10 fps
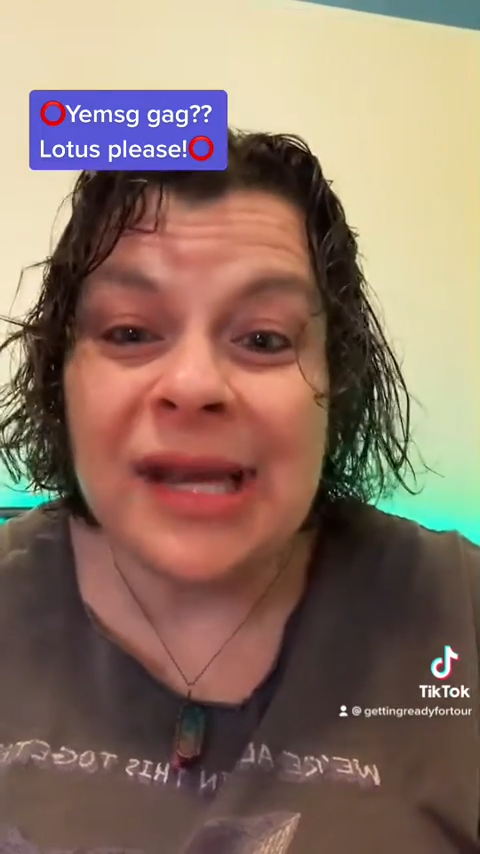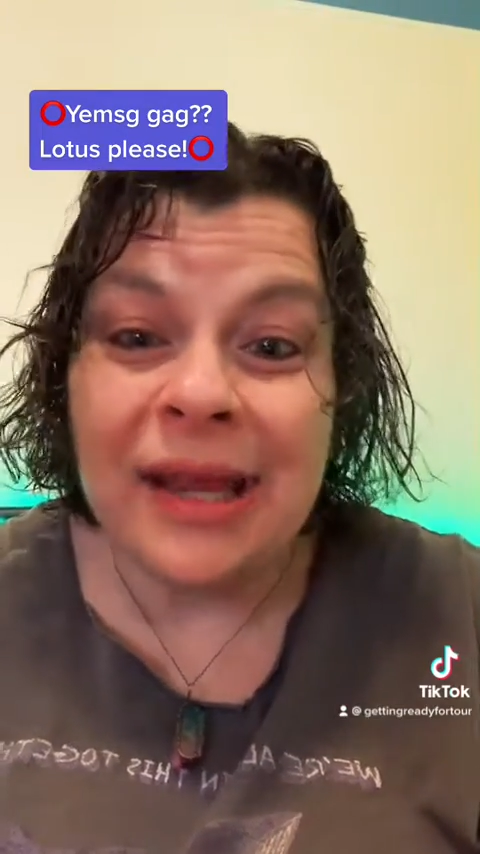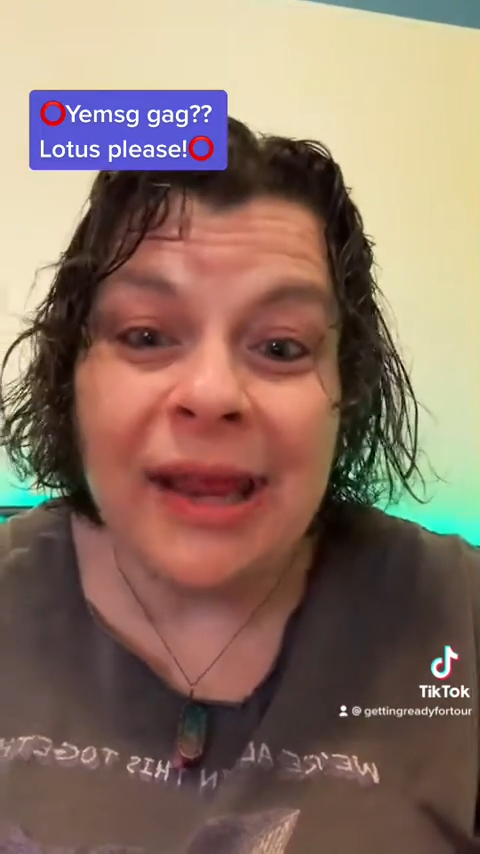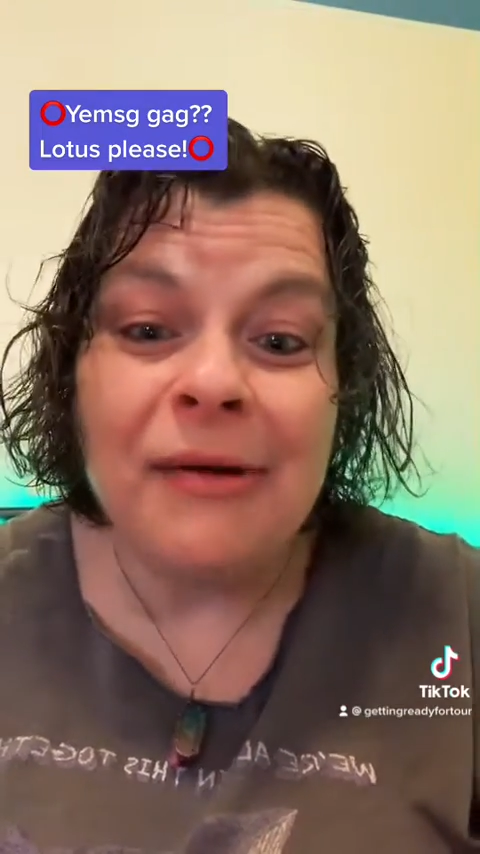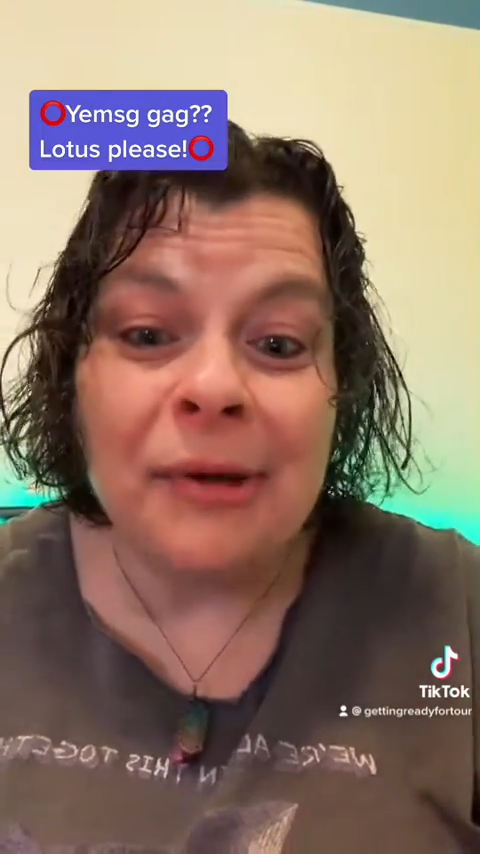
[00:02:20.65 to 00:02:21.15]
it
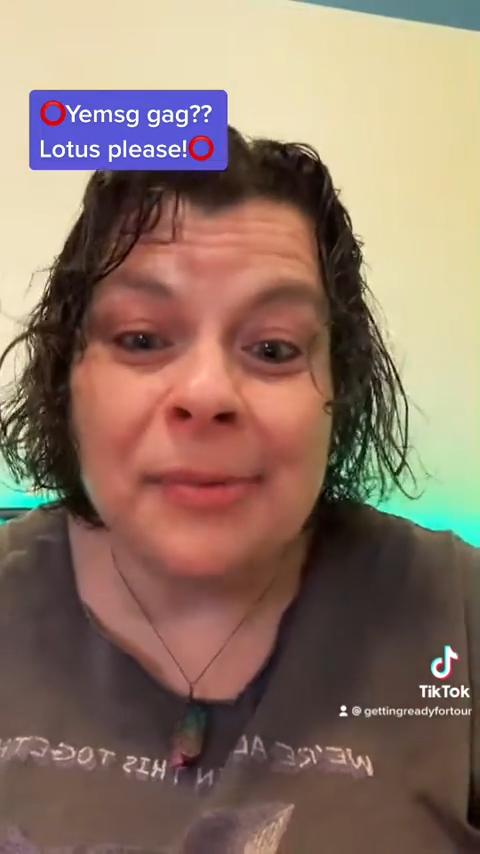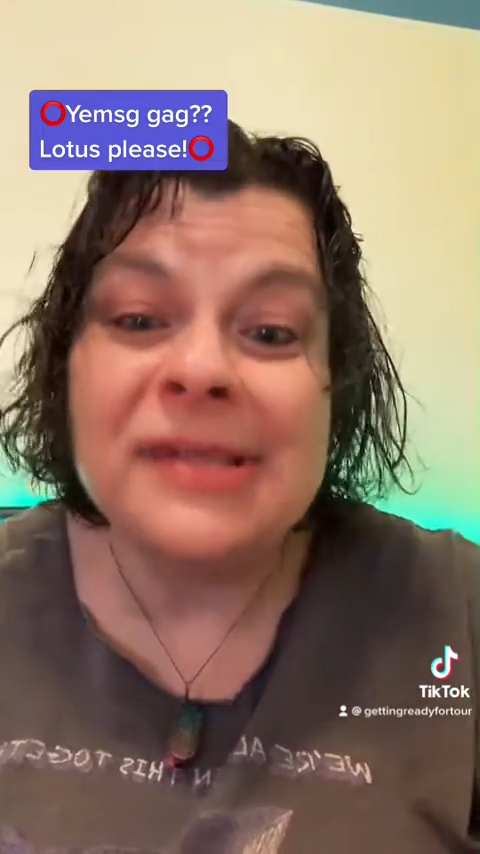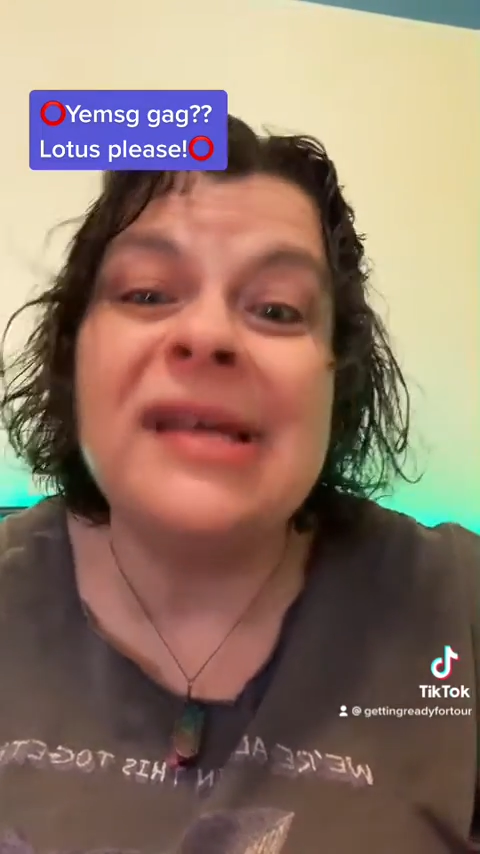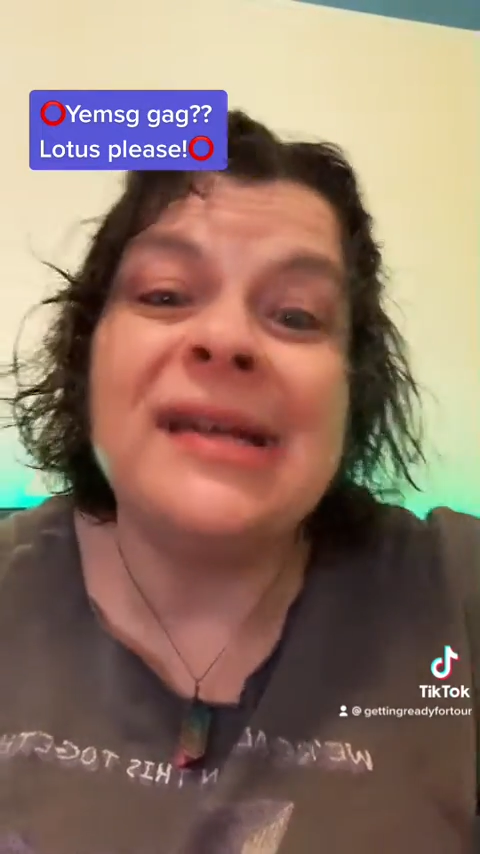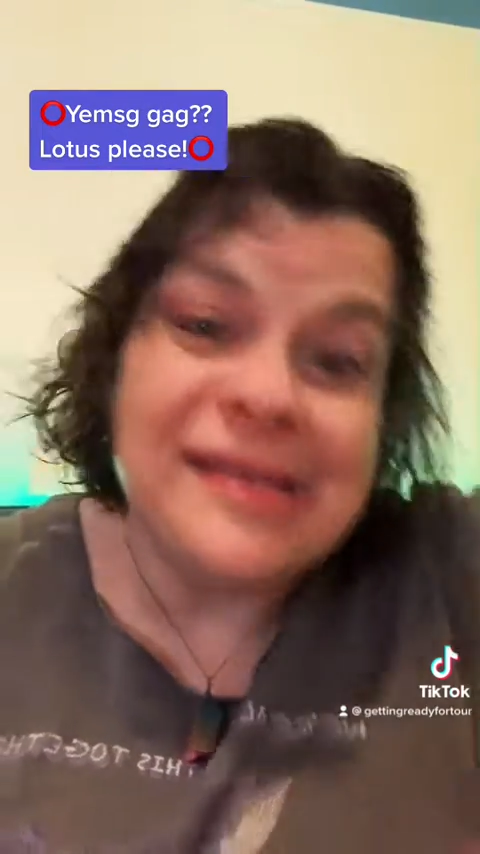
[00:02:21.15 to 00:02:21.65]
kelly
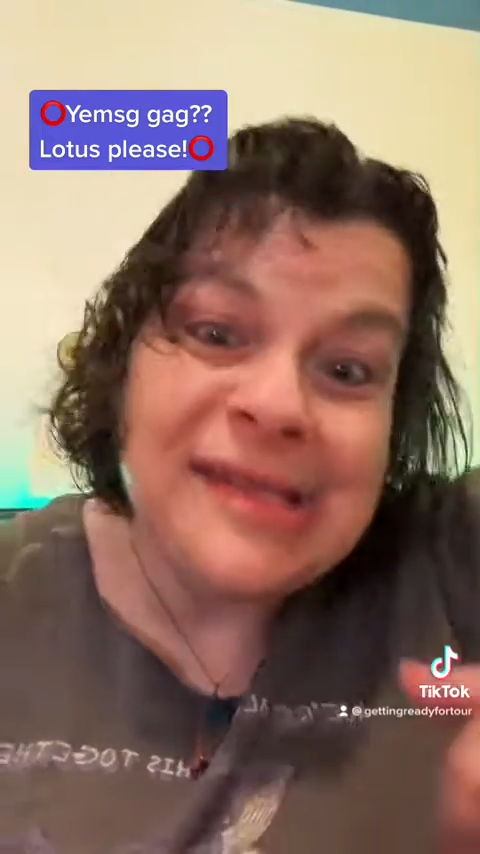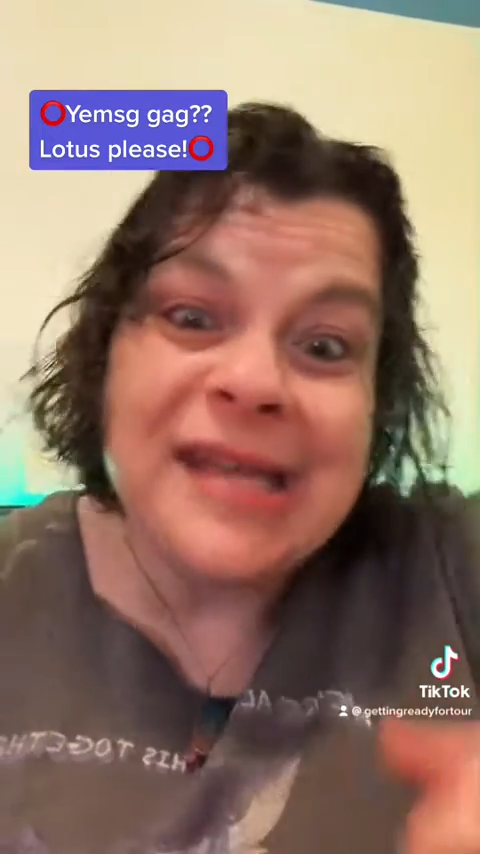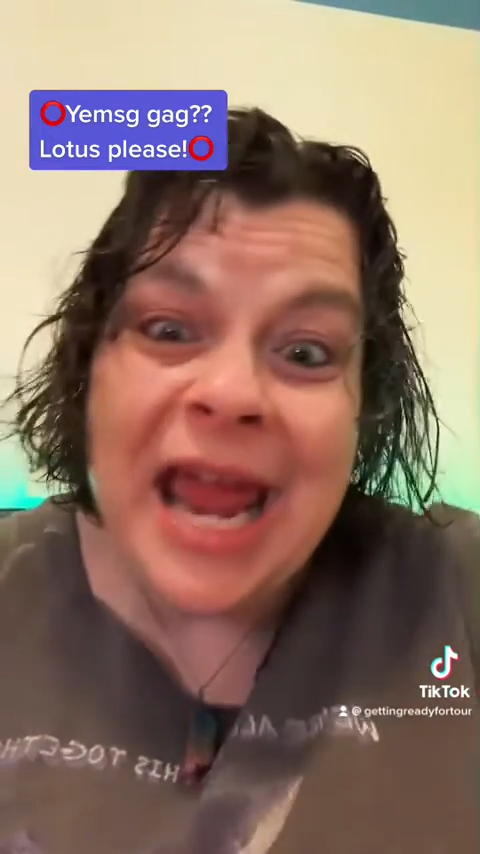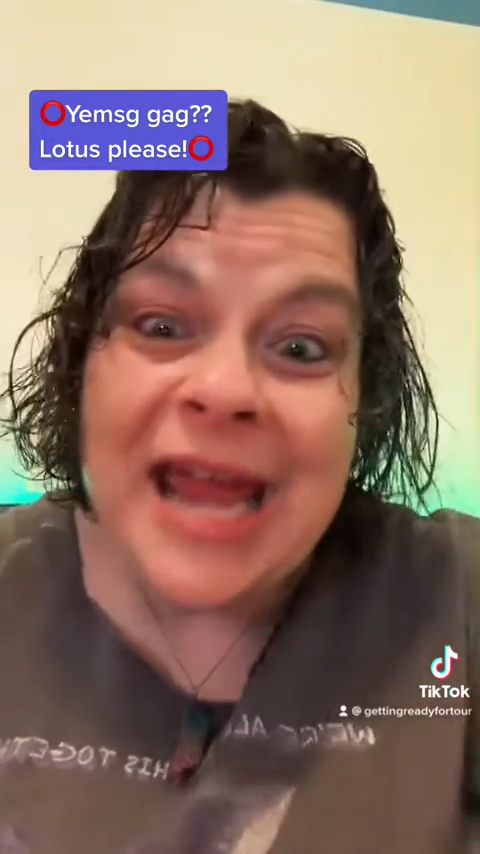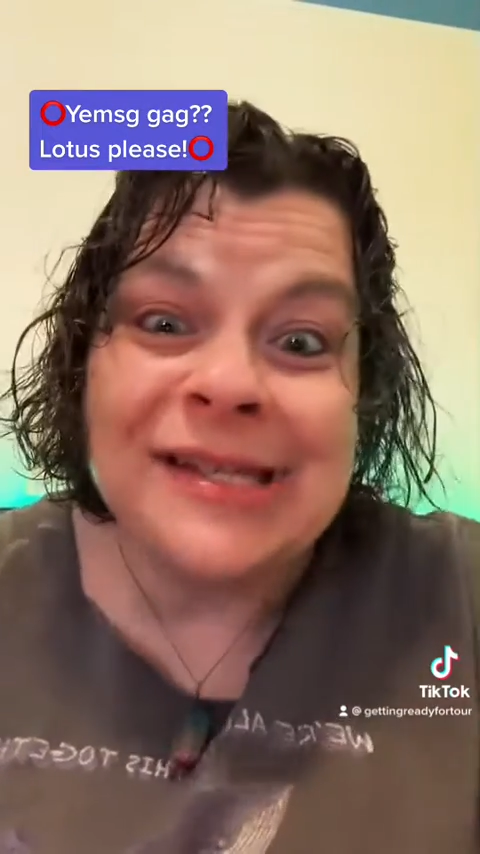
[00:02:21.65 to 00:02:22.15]
was like
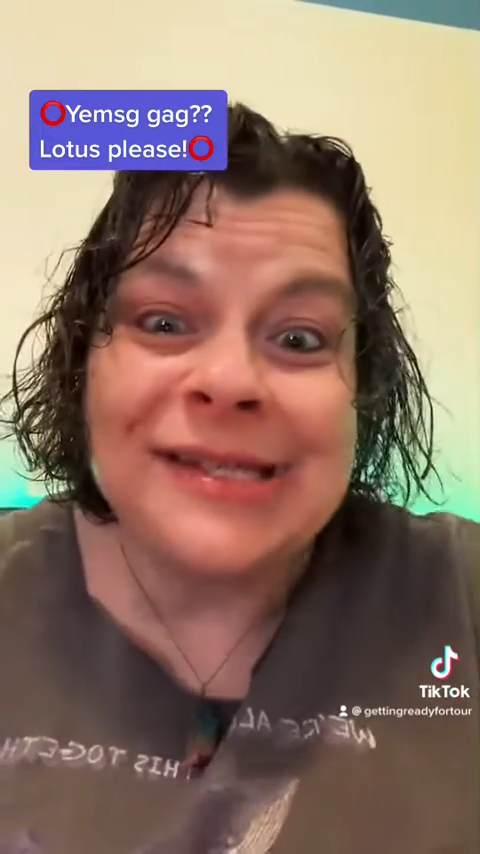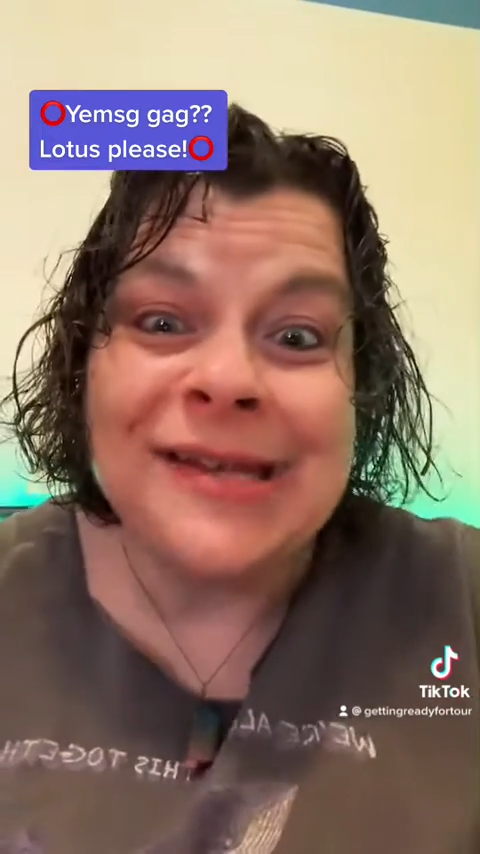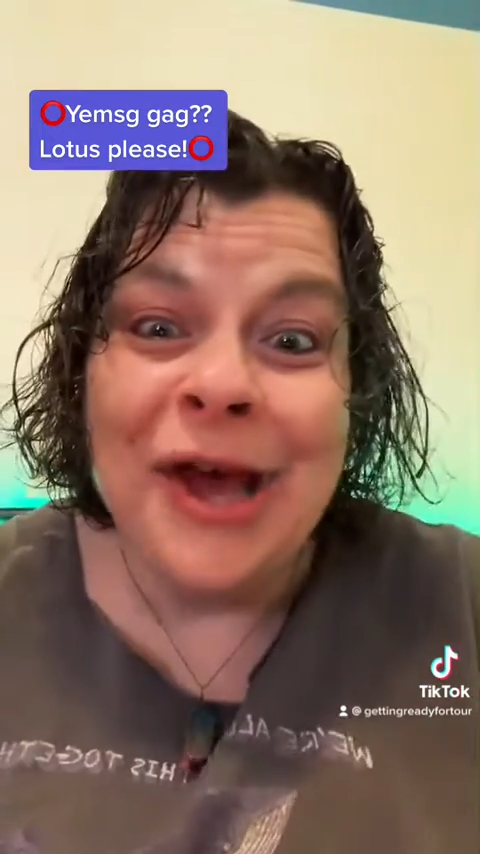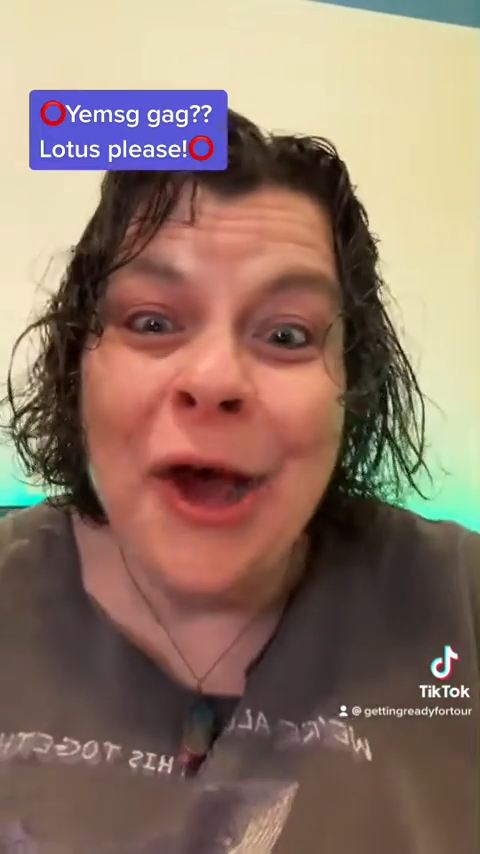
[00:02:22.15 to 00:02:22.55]
stace